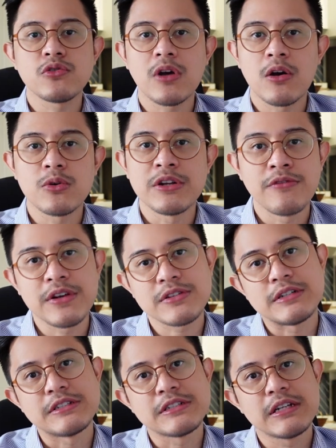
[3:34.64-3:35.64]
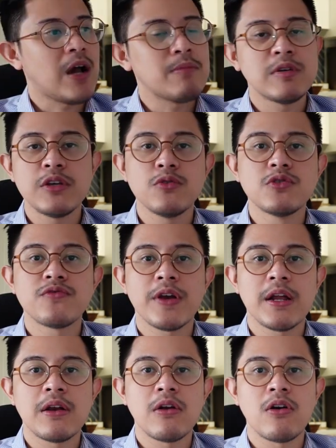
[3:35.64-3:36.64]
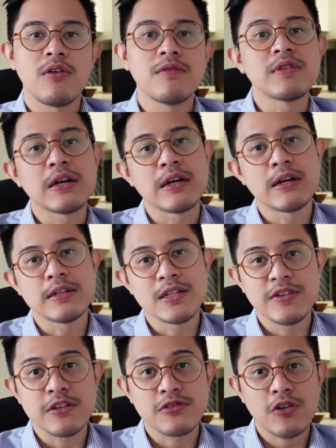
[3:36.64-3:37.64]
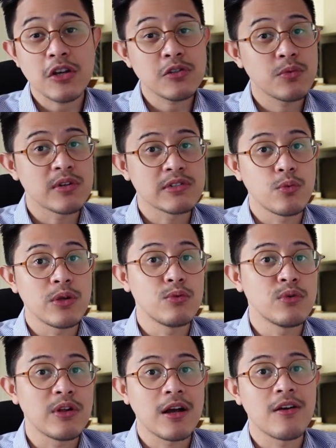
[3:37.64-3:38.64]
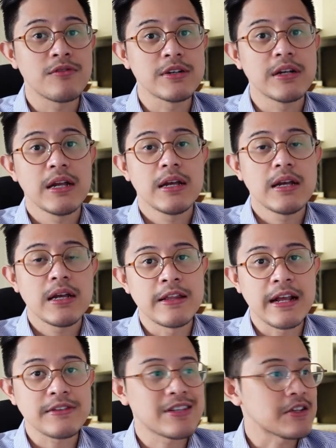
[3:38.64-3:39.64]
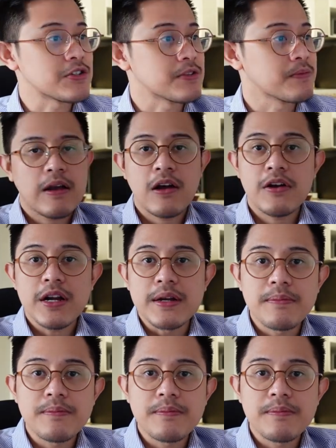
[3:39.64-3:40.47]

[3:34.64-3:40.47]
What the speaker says: to our investors. I'm a huge fan of dividend stocks, which we will cover in the next section. All right.